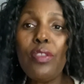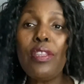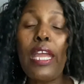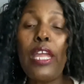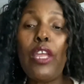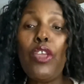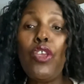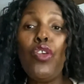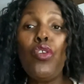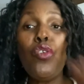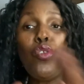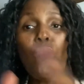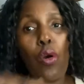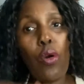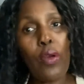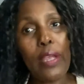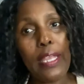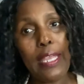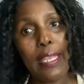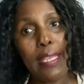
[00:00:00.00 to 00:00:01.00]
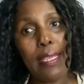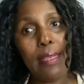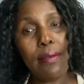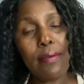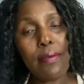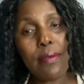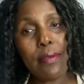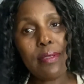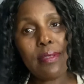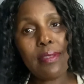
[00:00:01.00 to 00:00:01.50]
you go
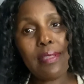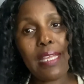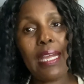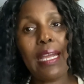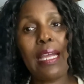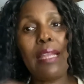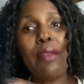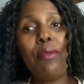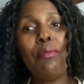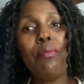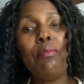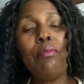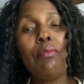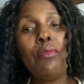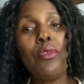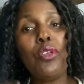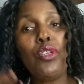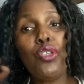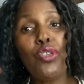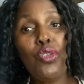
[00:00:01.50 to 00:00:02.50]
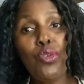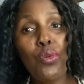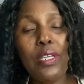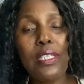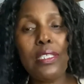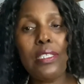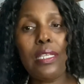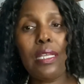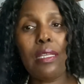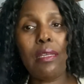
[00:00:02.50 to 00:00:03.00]
in, they can do
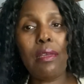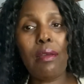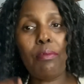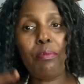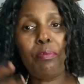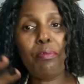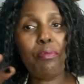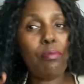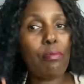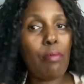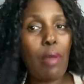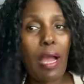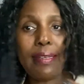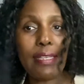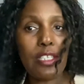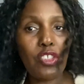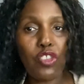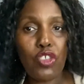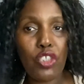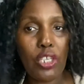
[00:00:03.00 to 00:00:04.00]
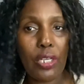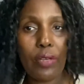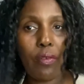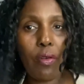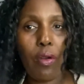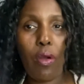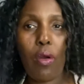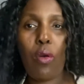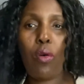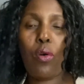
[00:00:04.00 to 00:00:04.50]
it under
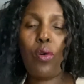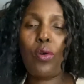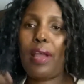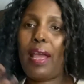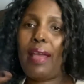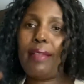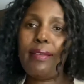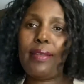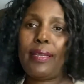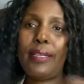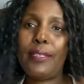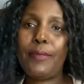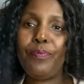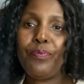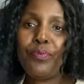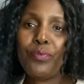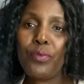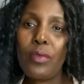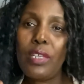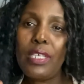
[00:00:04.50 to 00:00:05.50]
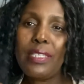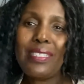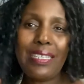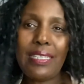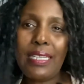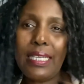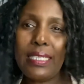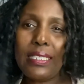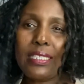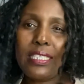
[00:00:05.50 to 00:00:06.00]
general or under
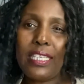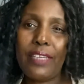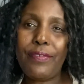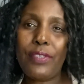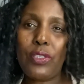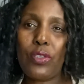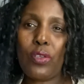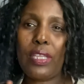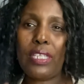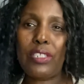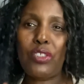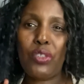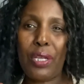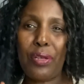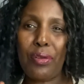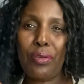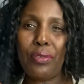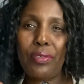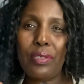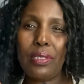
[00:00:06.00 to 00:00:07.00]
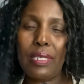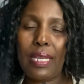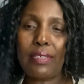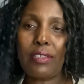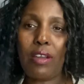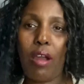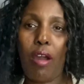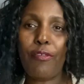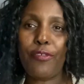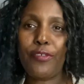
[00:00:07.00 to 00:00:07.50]
sedative so that you are not
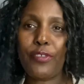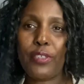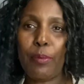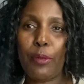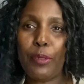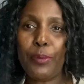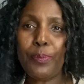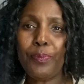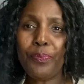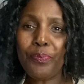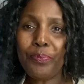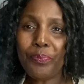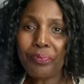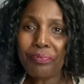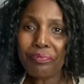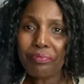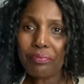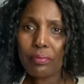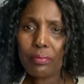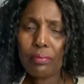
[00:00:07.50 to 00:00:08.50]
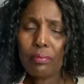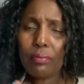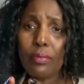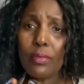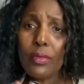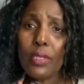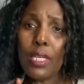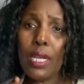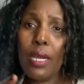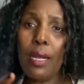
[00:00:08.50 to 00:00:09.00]
uncomfortable.
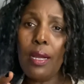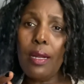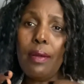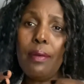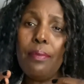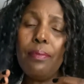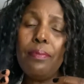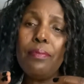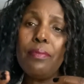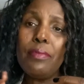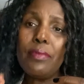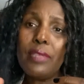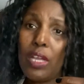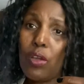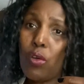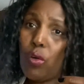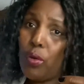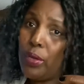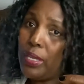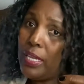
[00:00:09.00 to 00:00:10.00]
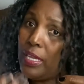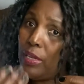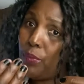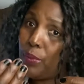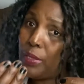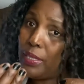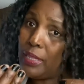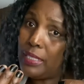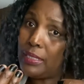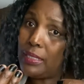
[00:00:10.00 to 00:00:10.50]
They go in
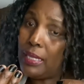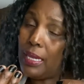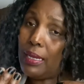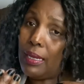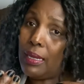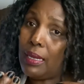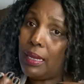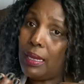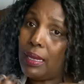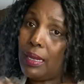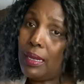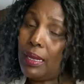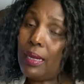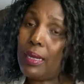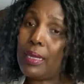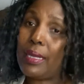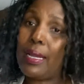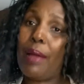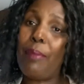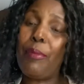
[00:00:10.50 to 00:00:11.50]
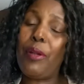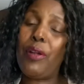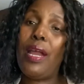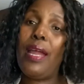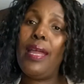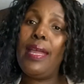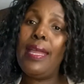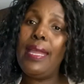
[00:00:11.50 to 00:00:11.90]
with a camera